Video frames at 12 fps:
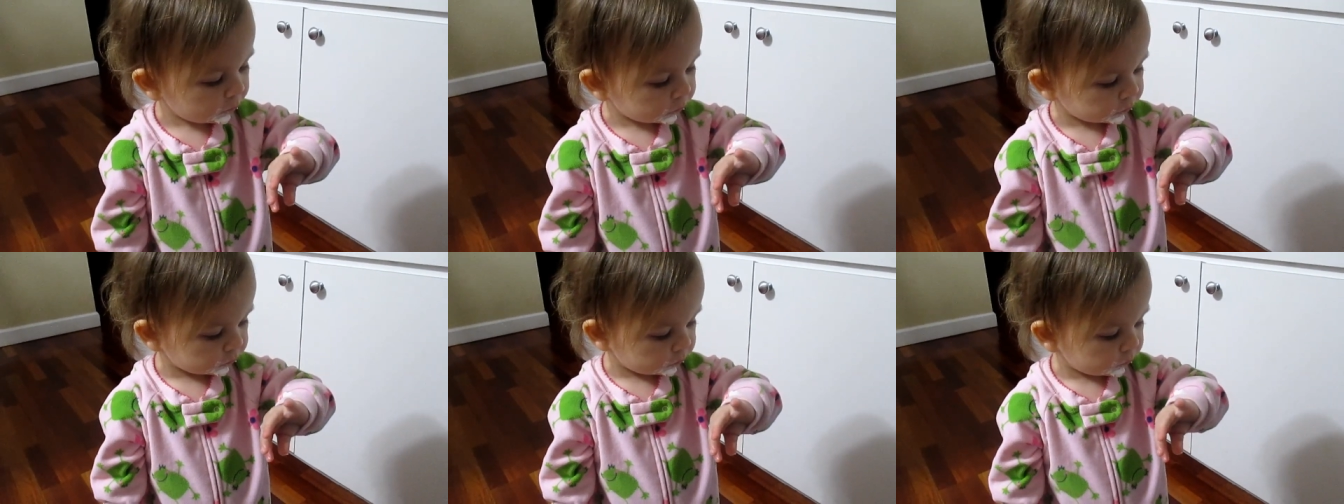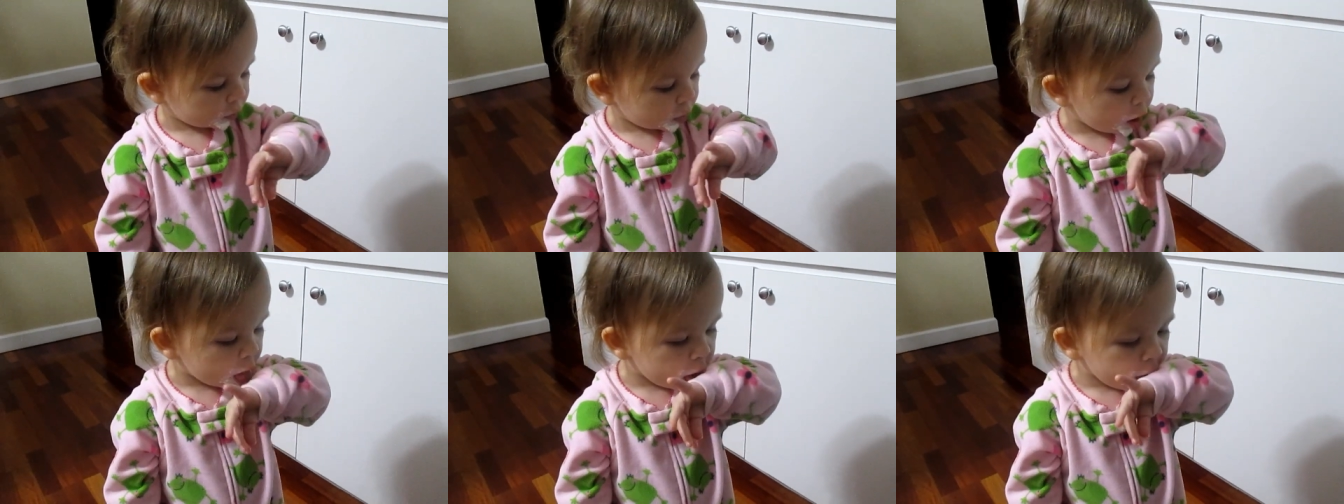
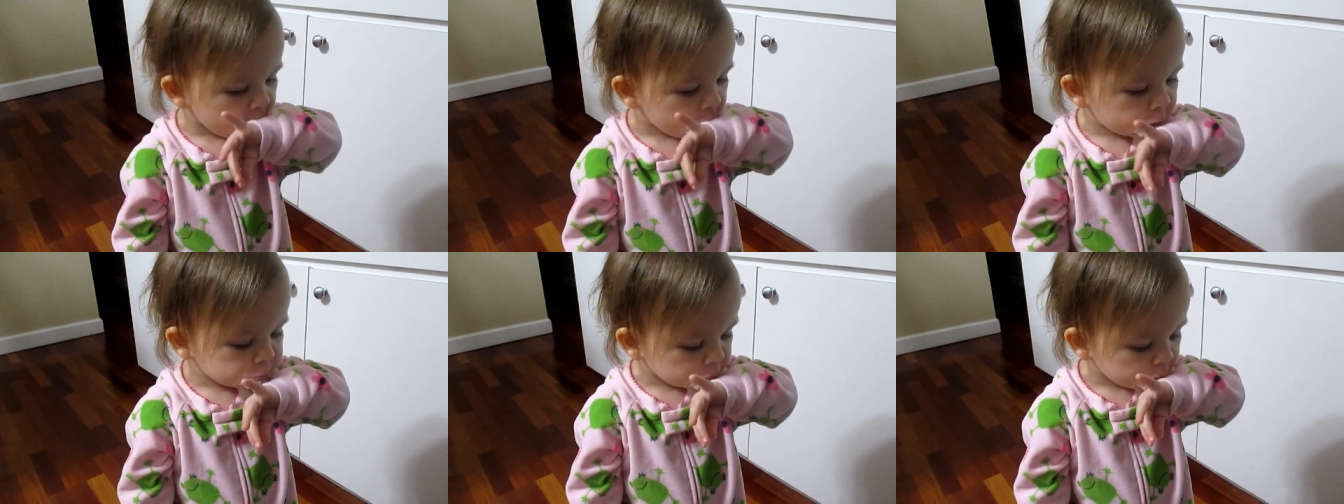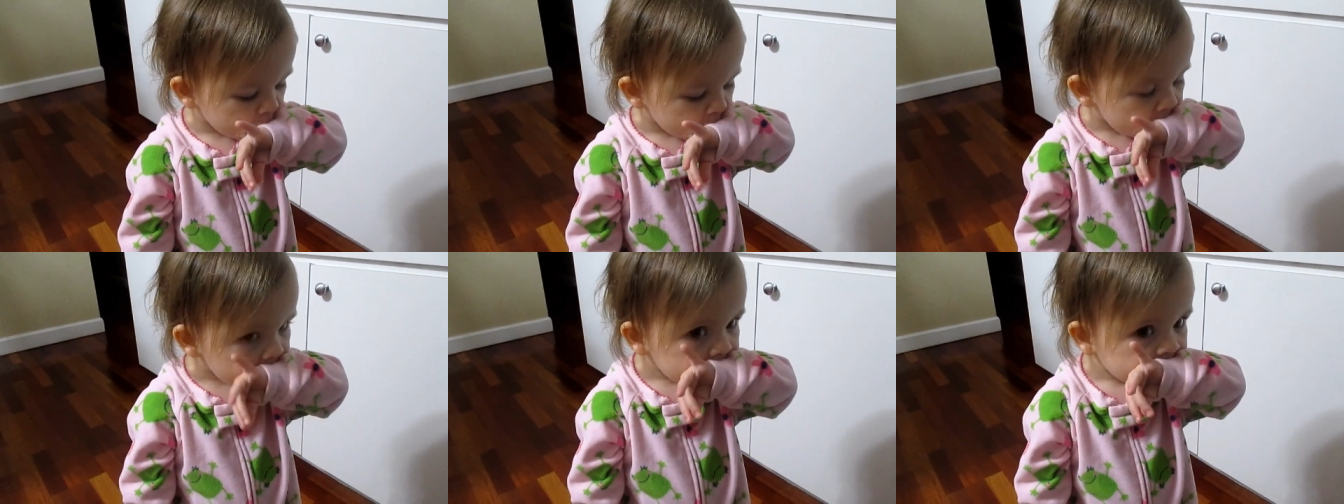Oh,
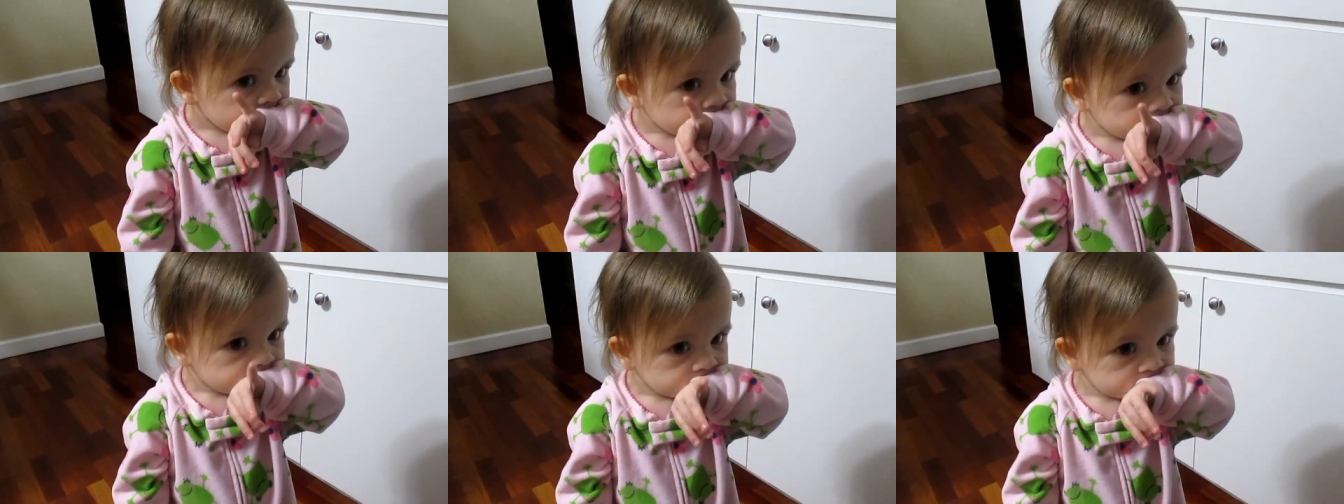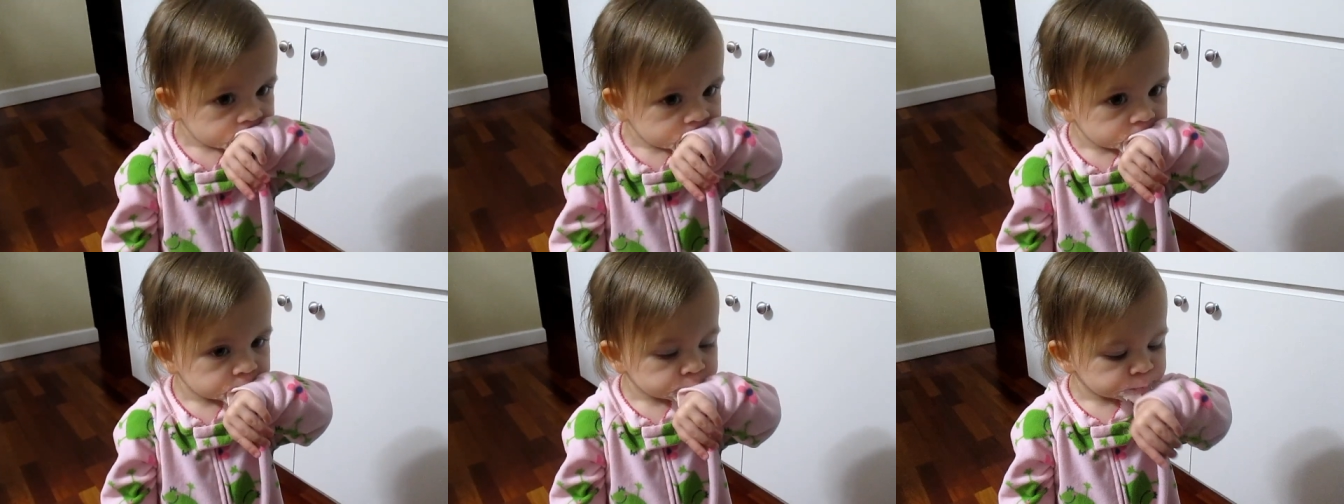no. Now
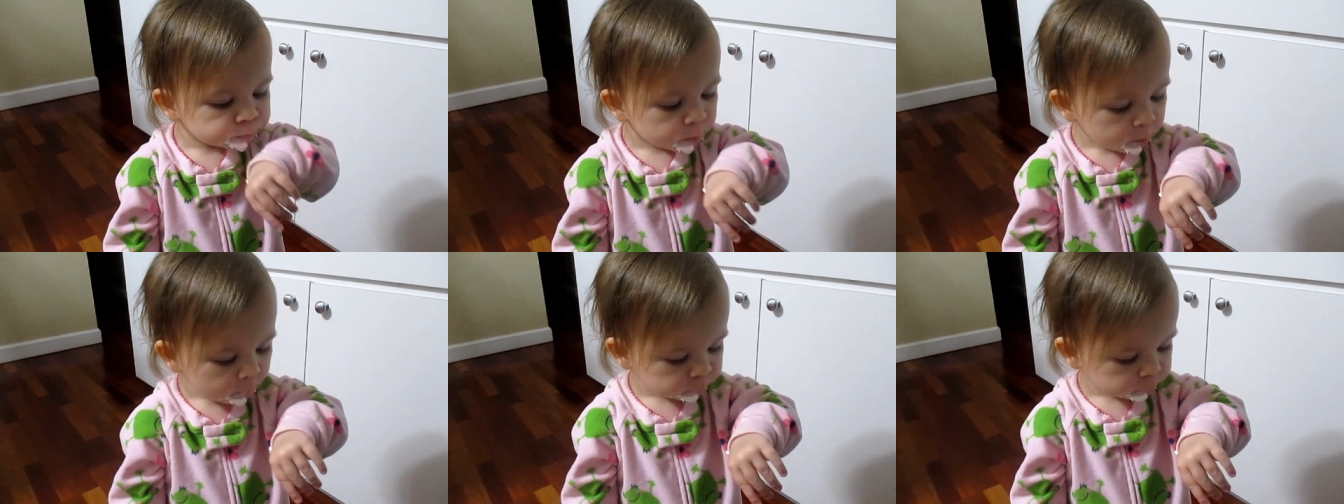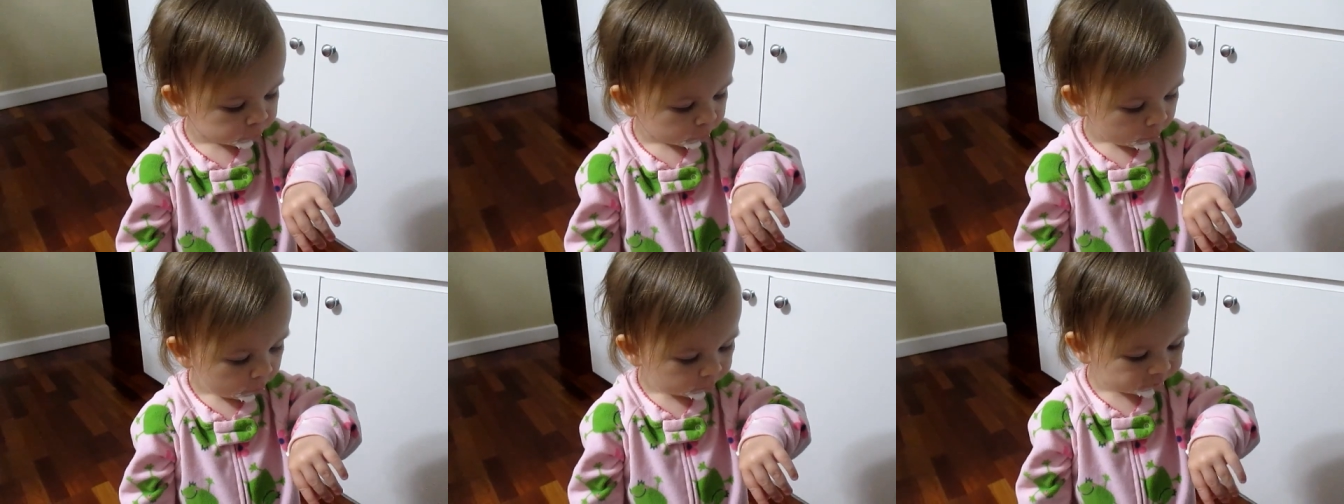Daddy's got to clean you
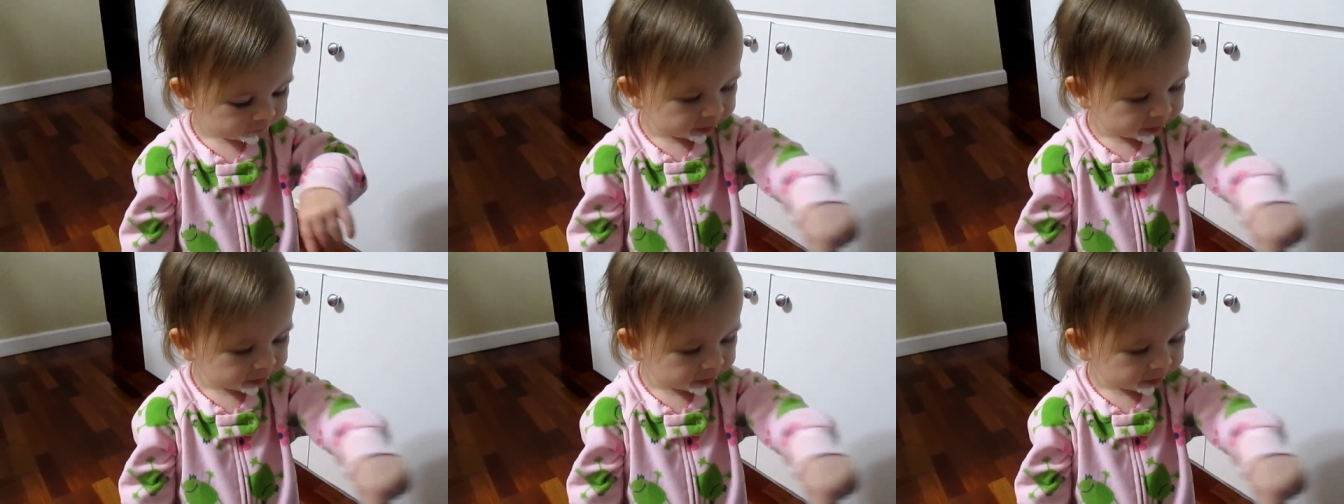up.